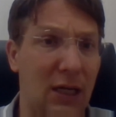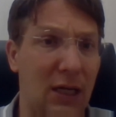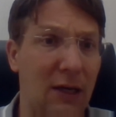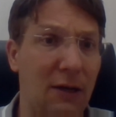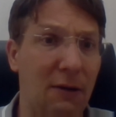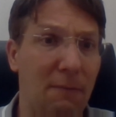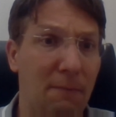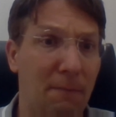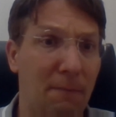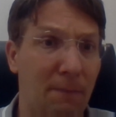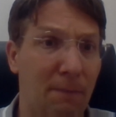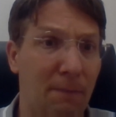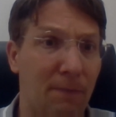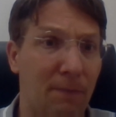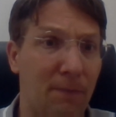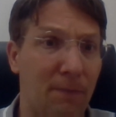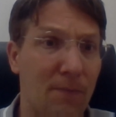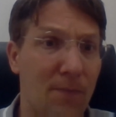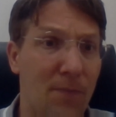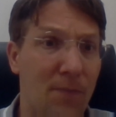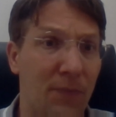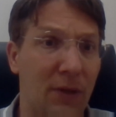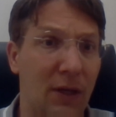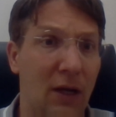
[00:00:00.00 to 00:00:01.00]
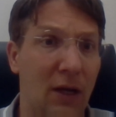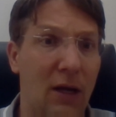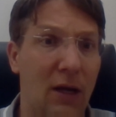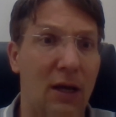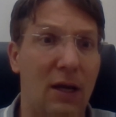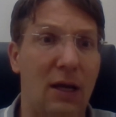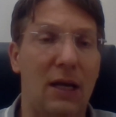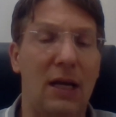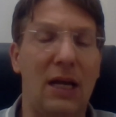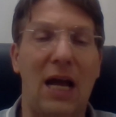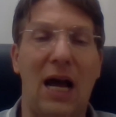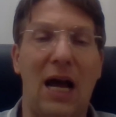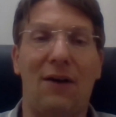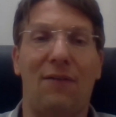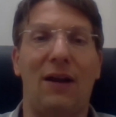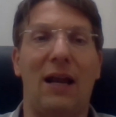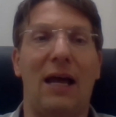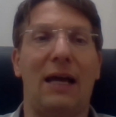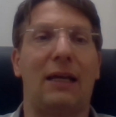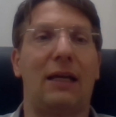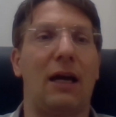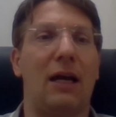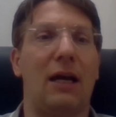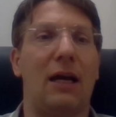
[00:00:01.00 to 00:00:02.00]
You have
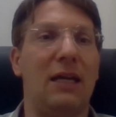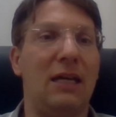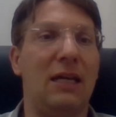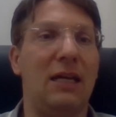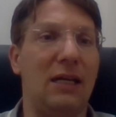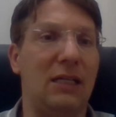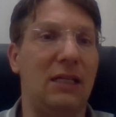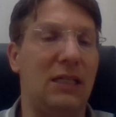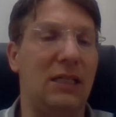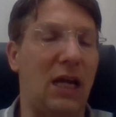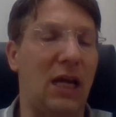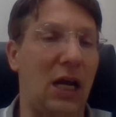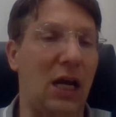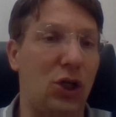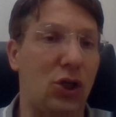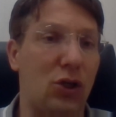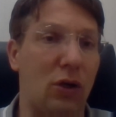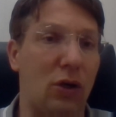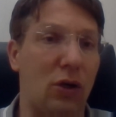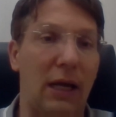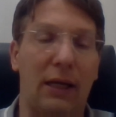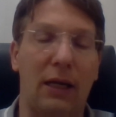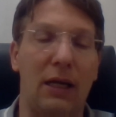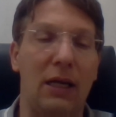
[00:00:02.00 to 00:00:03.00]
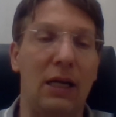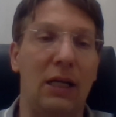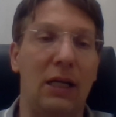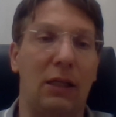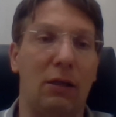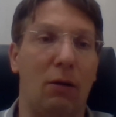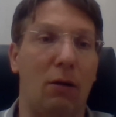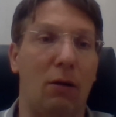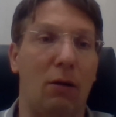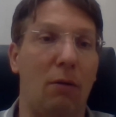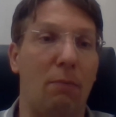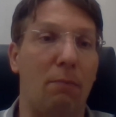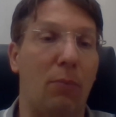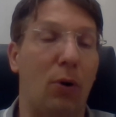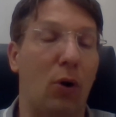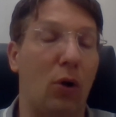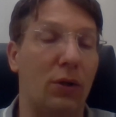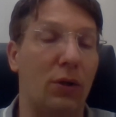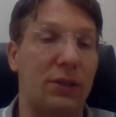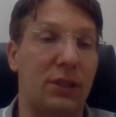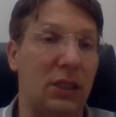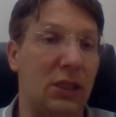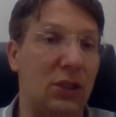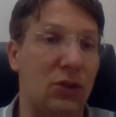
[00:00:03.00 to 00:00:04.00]
like an irritation, like an irritable
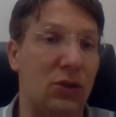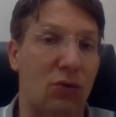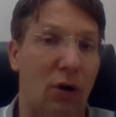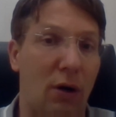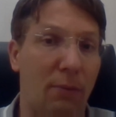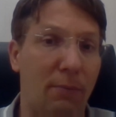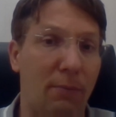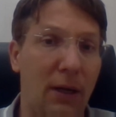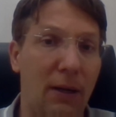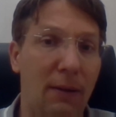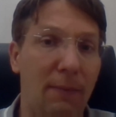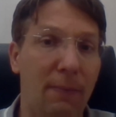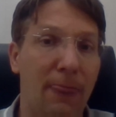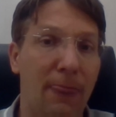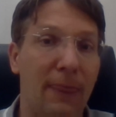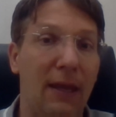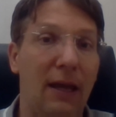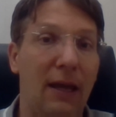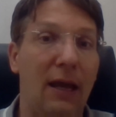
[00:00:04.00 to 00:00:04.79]
bowel syndrome,